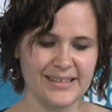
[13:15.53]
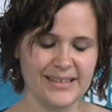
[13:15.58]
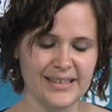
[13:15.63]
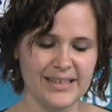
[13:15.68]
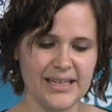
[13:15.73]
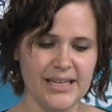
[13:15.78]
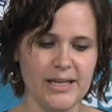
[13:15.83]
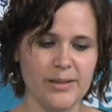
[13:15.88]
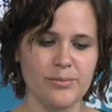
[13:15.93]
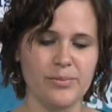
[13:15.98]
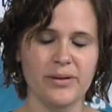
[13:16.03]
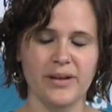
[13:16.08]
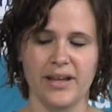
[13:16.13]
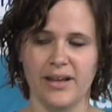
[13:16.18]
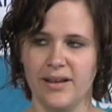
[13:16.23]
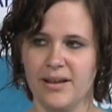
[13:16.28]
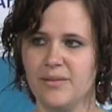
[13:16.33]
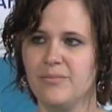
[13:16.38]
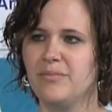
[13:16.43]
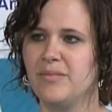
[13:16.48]
keep
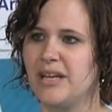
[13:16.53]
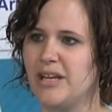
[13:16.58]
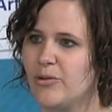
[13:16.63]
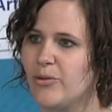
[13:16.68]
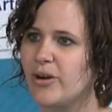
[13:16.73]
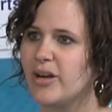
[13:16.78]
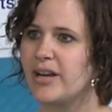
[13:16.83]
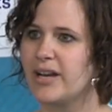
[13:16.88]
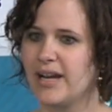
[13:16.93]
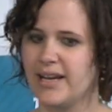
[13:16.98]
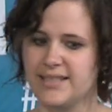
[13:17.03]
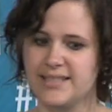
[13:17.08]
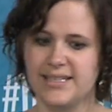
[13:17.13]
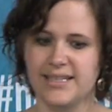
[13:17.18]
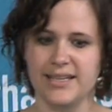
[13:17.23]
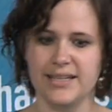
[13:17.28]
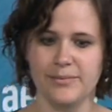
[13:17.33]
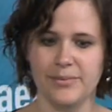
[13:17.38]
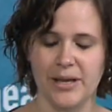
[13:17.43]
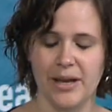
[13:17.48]
me organized
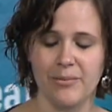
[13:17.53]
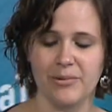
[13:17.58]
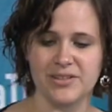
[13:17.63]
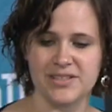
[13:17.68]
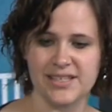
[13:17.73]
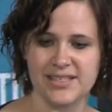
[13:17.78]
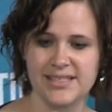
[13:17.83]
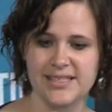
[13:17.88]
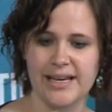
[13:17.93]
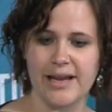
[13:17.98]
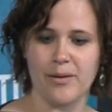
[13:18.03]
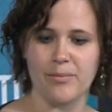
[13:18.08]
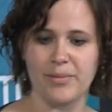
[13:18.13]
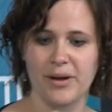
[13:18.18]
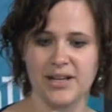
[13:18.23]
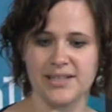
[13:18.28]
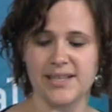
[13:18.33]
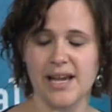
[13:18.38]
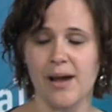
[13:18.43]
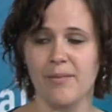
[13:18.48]
and be able to stay up
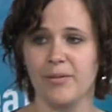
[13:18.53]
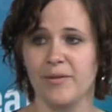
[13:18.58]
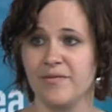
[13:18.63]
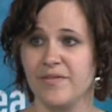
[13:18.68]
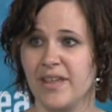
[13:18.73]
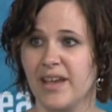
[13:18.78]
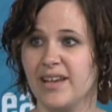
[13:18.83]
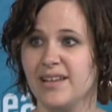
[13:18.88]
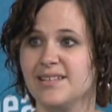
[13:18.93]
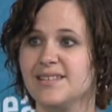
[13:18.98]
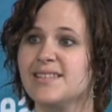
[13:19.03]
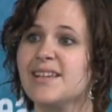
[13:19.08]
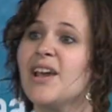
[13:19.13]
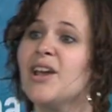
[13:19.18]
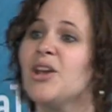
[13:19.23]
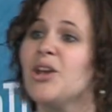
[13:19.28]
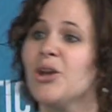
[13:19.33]
on top of things